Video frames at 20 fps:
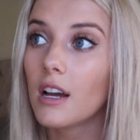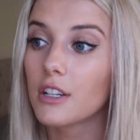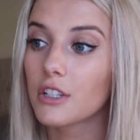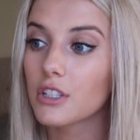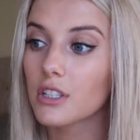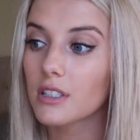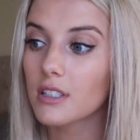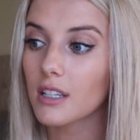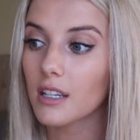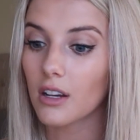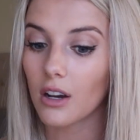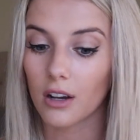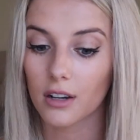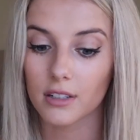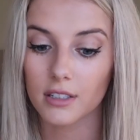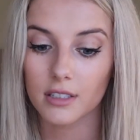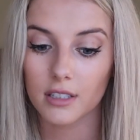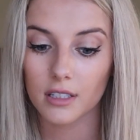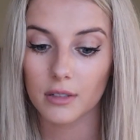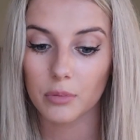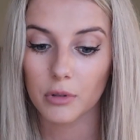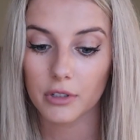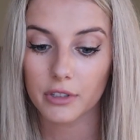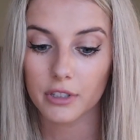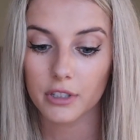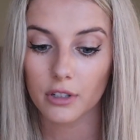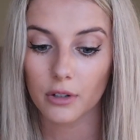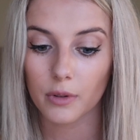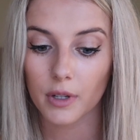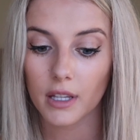just like honestly
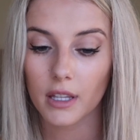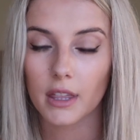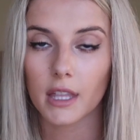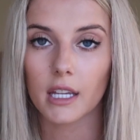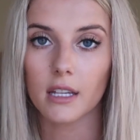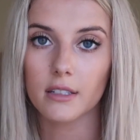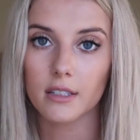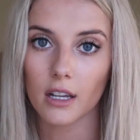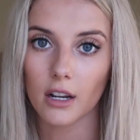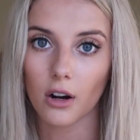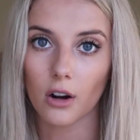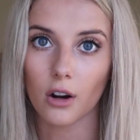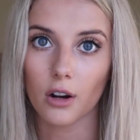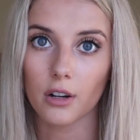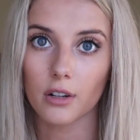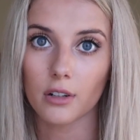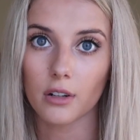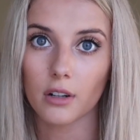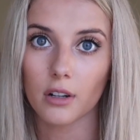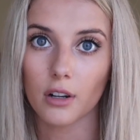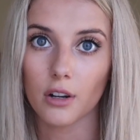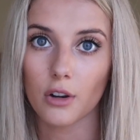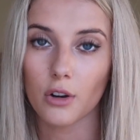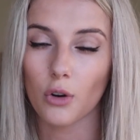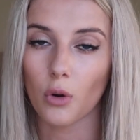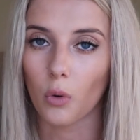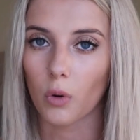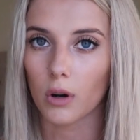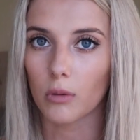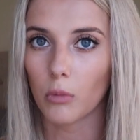pursuing things that aren't
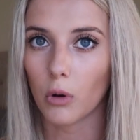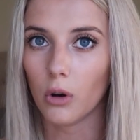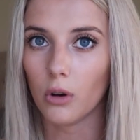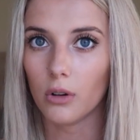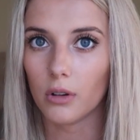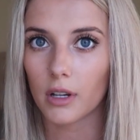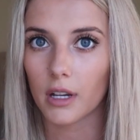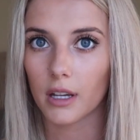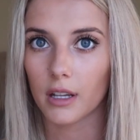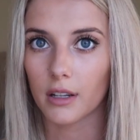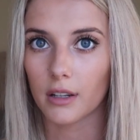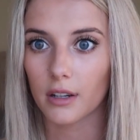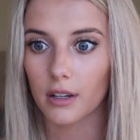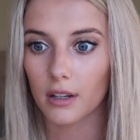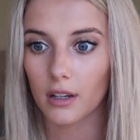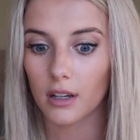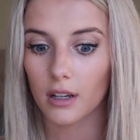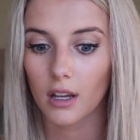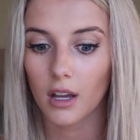normal and